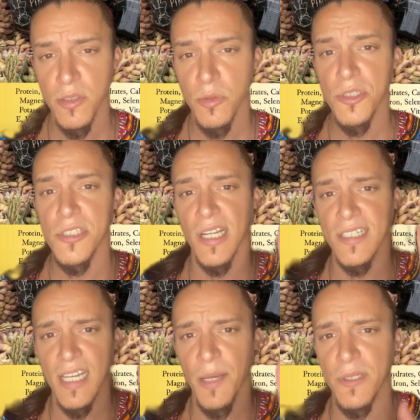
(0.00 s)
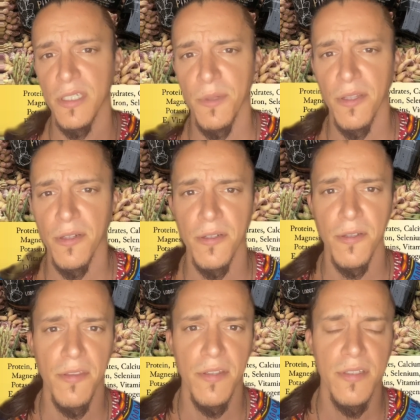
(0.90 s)
We just gotta tap into Mother
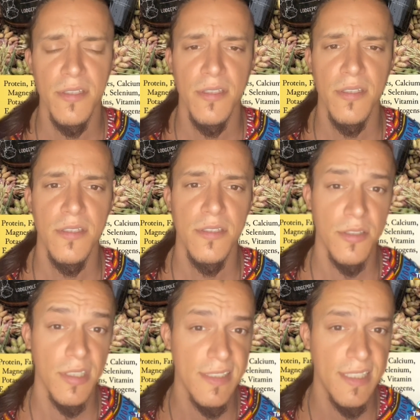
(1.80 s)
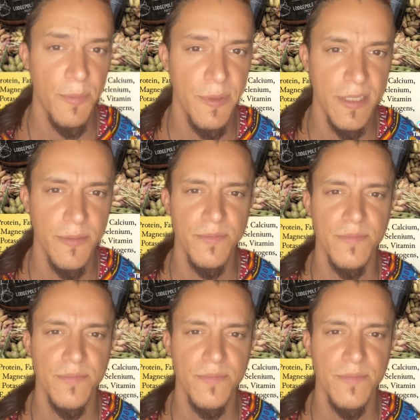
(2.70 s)
Earth. So let's tap in.